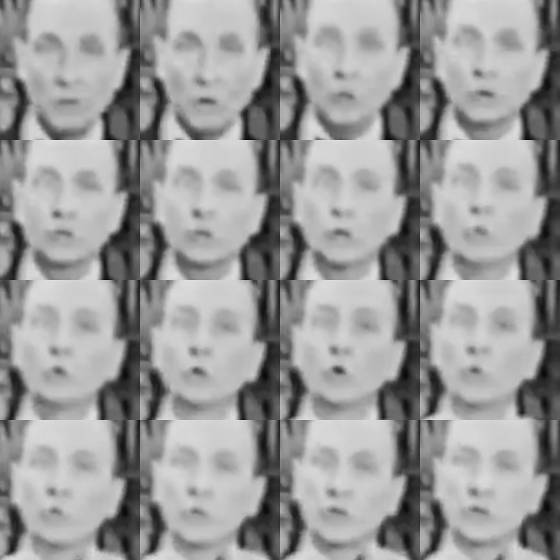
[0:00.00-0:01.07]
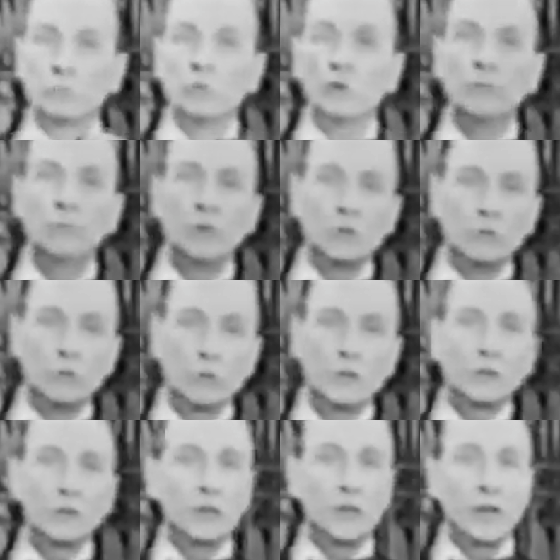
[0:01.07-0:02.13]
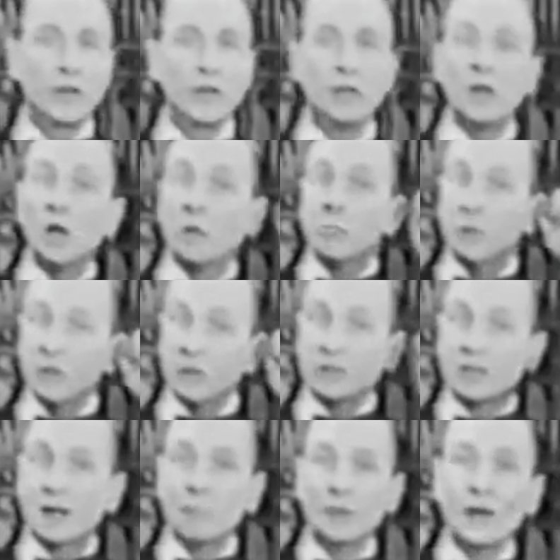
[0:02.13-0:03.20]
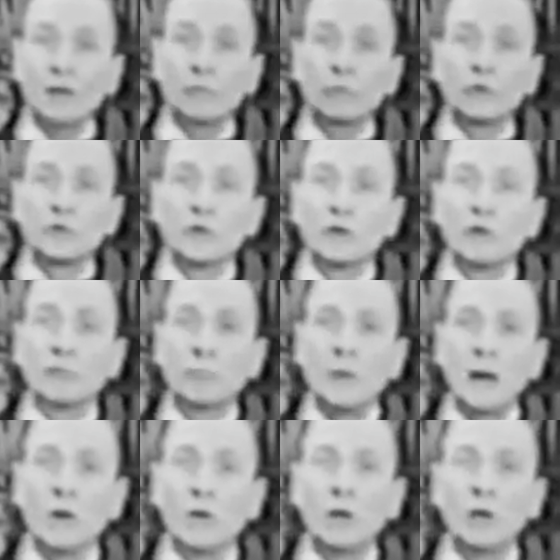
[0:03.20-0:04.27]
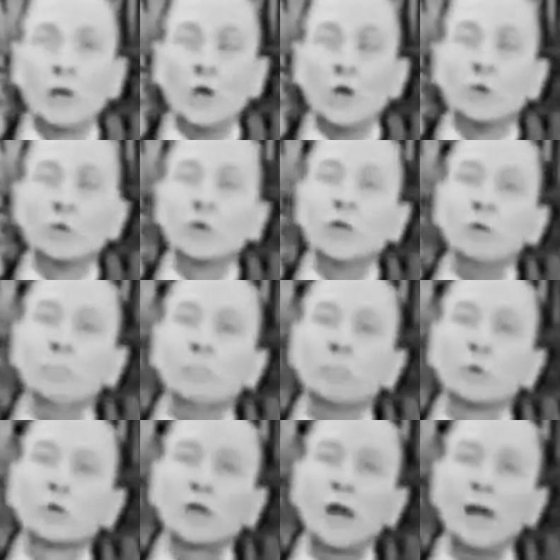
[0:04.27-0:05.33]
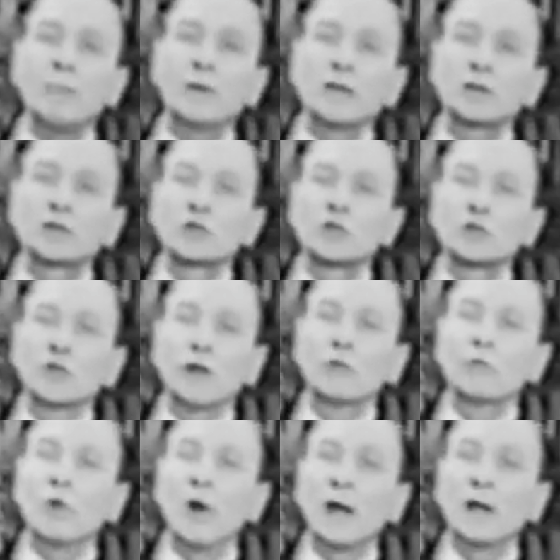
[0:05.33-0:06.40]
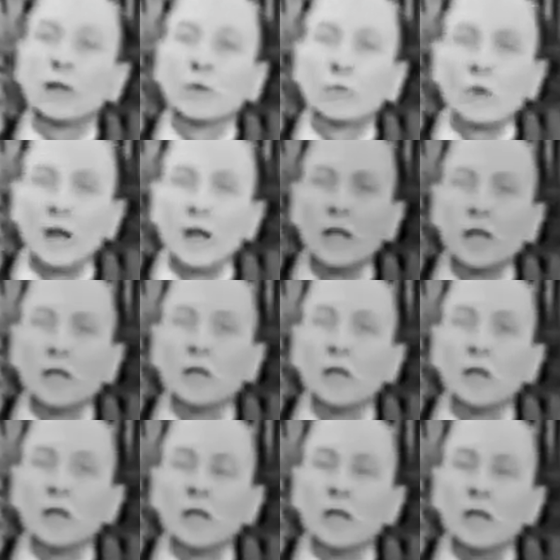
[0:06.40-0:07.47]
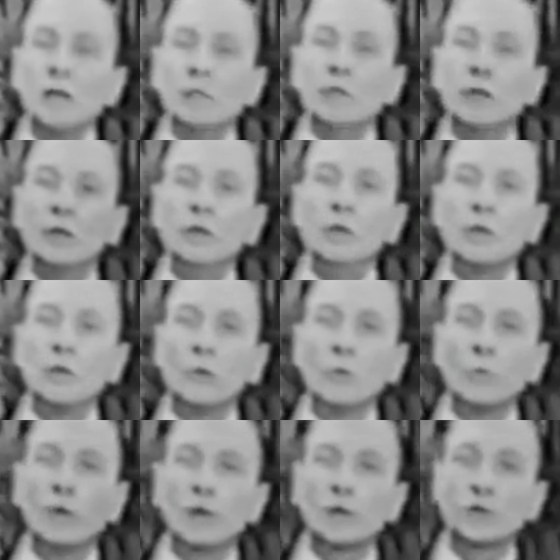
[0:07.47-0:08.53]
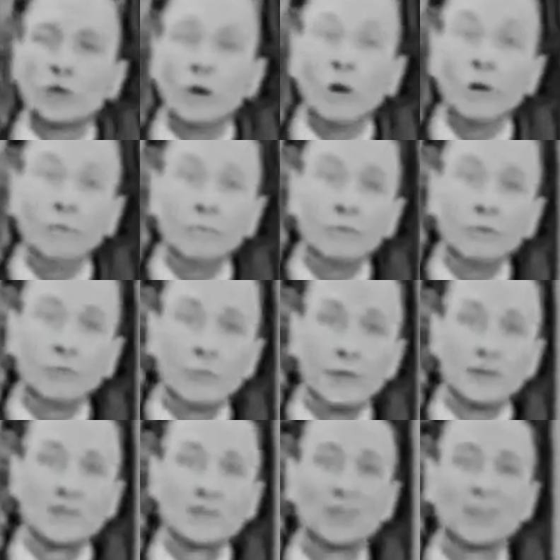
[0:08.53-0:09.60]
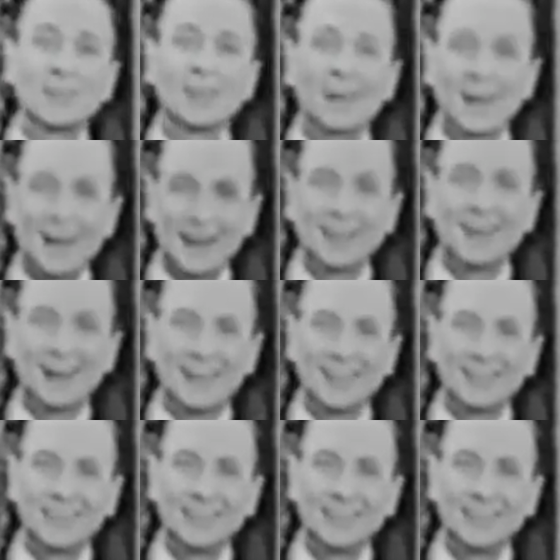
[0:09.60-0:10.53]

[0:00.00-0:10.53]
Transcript: Also, your wrist movement during the day builds up enough reserve power to keep your Timex self-wind running, even when it's off your wrist at night.